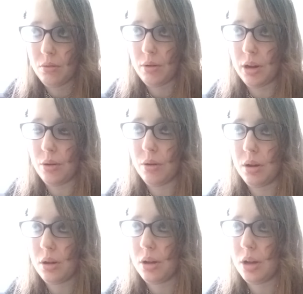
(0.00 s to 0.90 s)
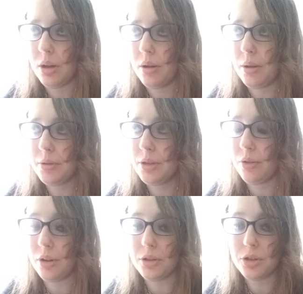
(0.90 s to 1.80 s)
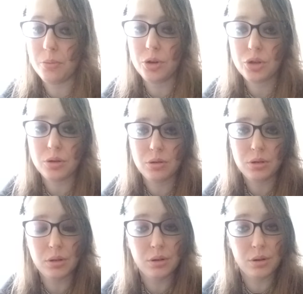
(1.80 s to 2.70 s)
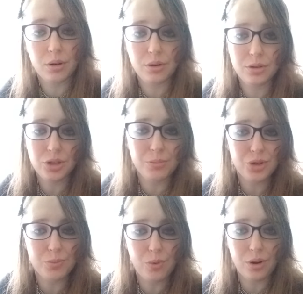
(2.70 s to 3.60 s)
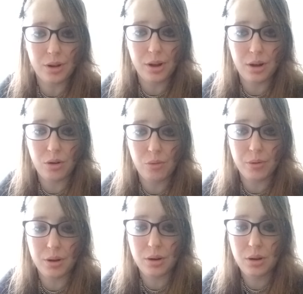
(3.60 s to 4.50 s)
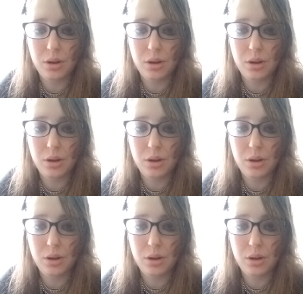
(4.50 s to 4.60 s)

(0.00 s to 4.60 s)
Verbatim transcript: uh, I've still got so much to learn, so much more to go, but